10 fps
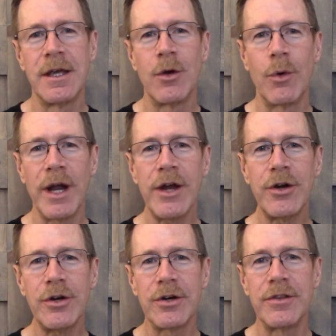When I
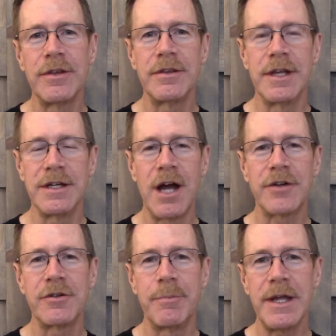heard that
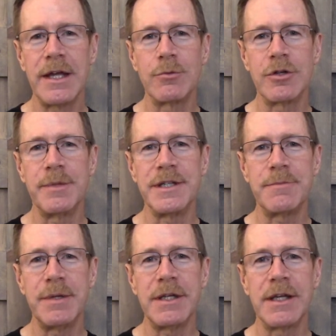Dr. Ben would be
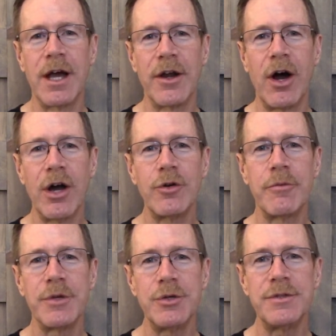speaking on
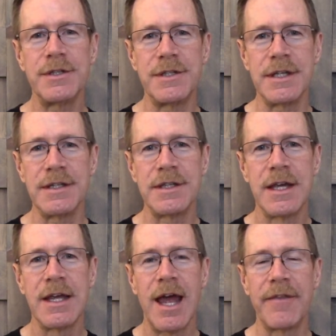autoimmune disease
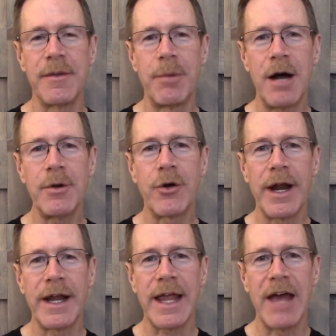at the
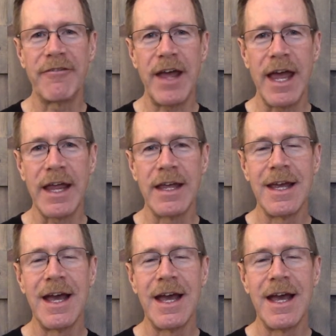Pomegranate Cafe,